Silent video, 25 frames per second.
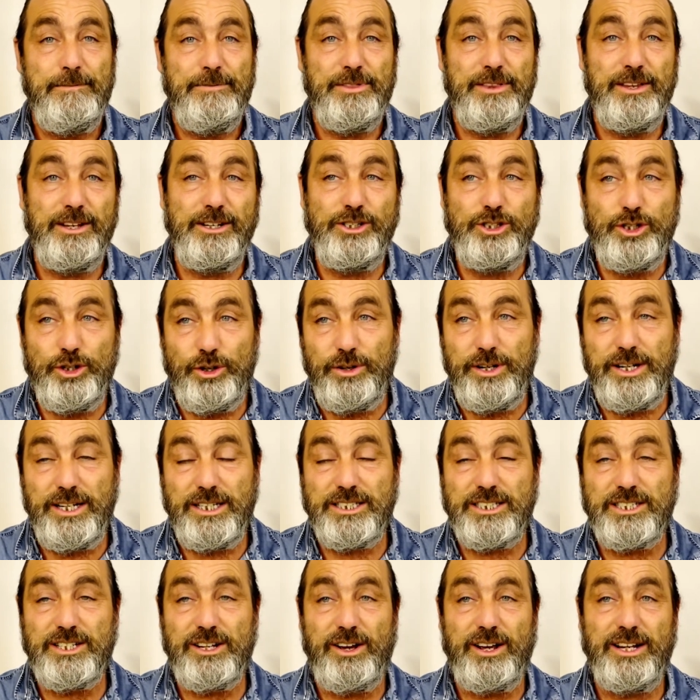The
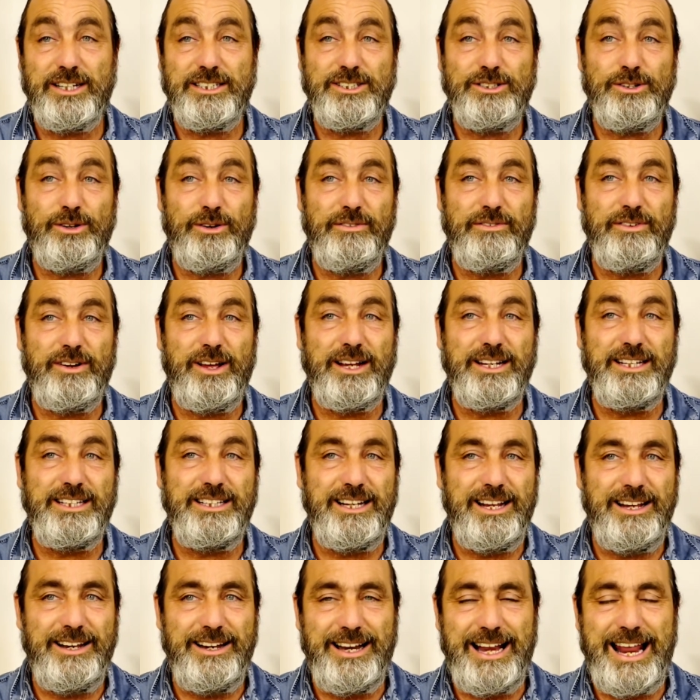joyous side, sort of like
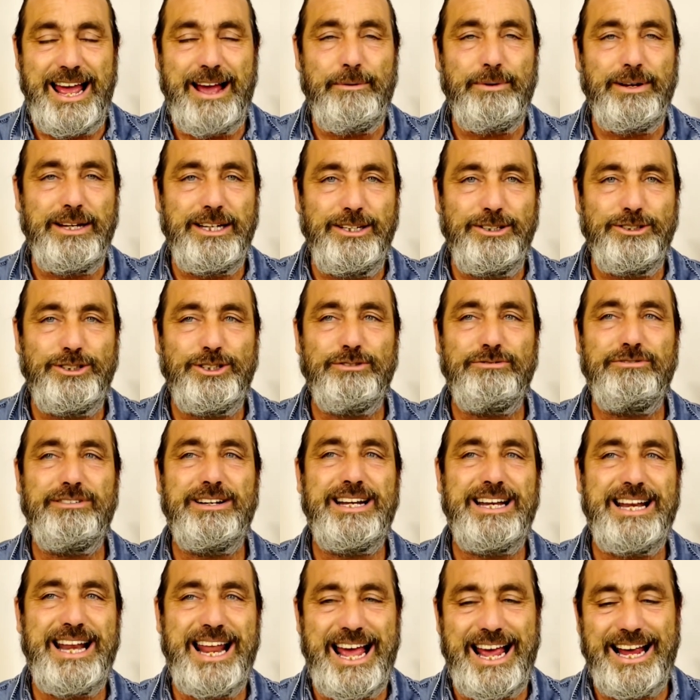allowing you to
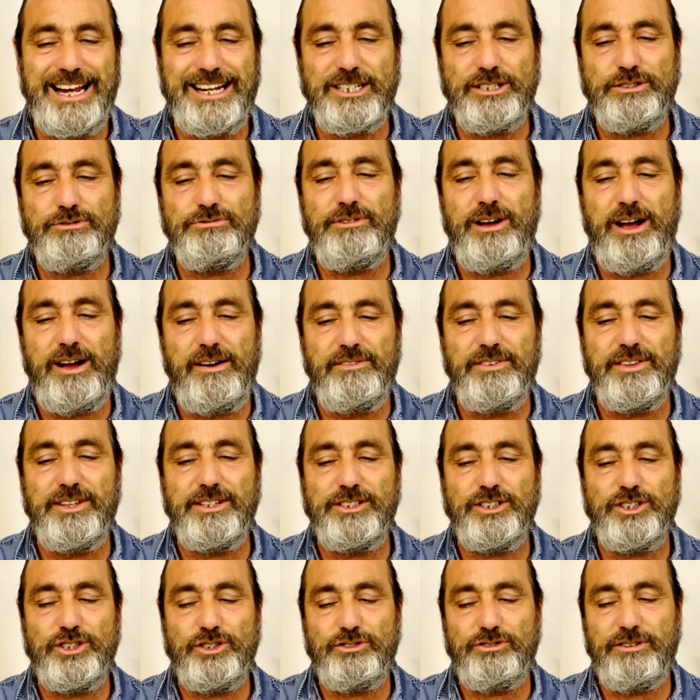relax rather
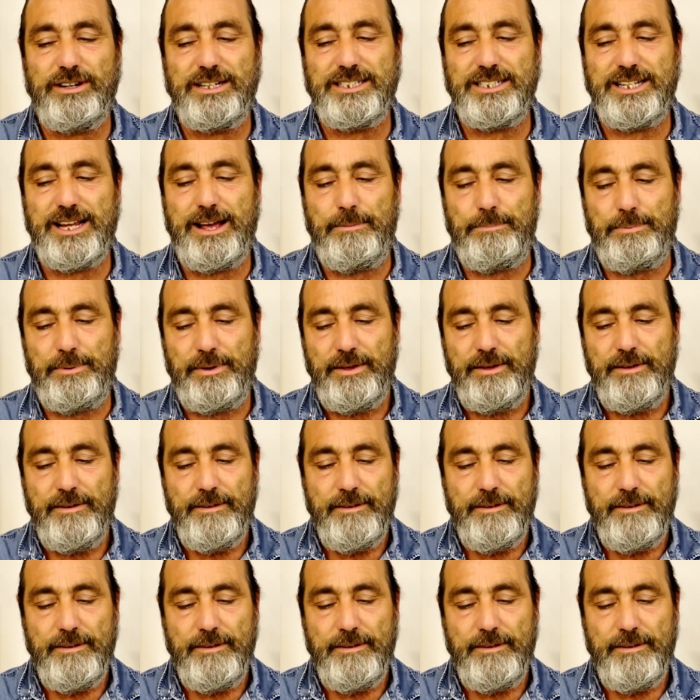than stress up